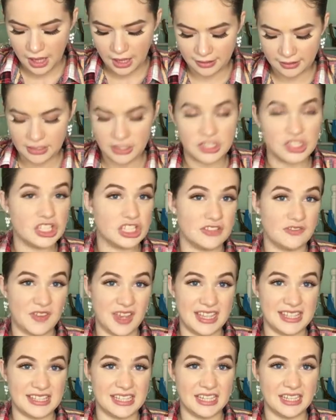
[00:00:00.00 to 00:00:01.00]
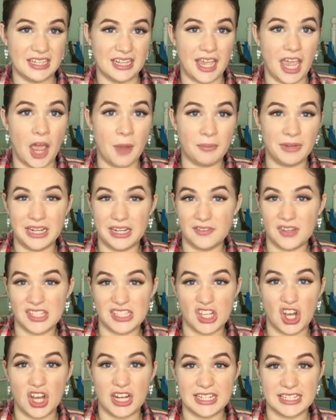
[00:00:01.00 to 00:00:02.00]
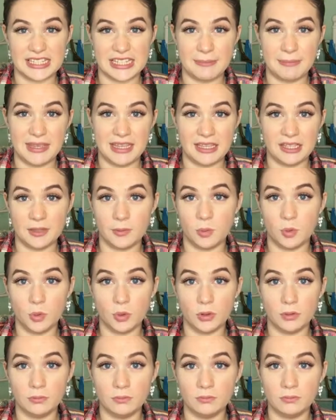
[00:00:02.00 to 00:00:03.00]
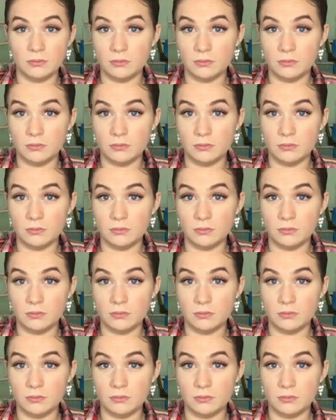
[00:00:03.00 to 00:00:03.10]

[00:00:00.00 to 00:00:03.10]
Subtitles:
And let's just face it, how many of us honestly pee in the pool?